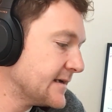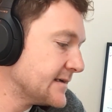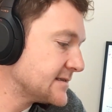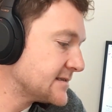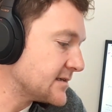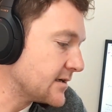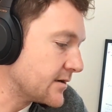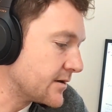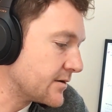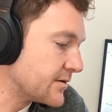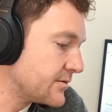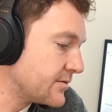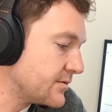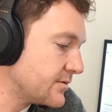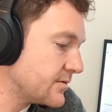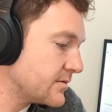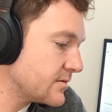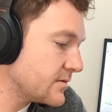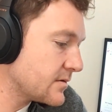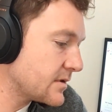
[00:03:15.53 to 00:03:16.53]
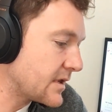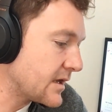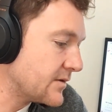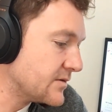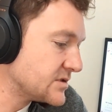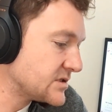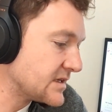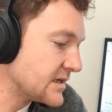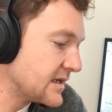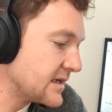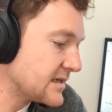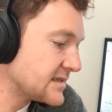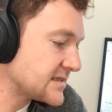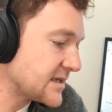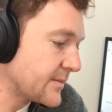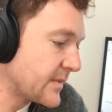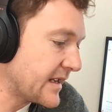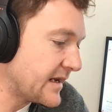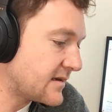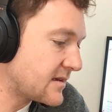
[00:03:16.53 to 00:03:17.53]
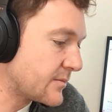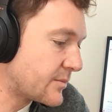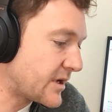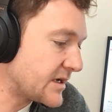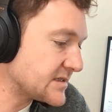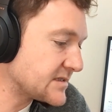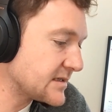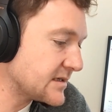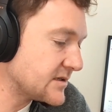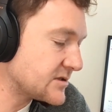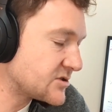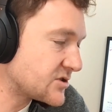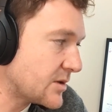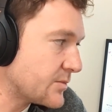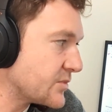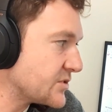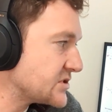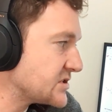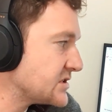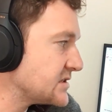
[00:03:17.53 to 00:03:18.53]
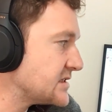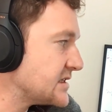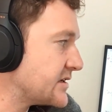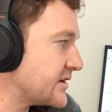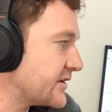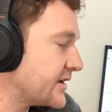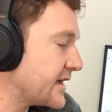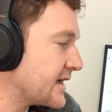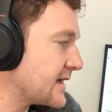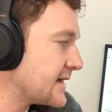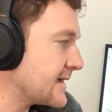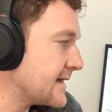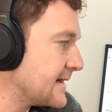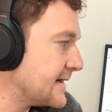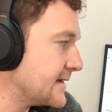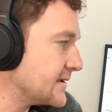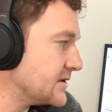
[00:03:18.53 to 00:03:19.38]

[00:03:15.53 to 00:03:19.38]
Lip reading: So there was some leak to the press that Trump was considering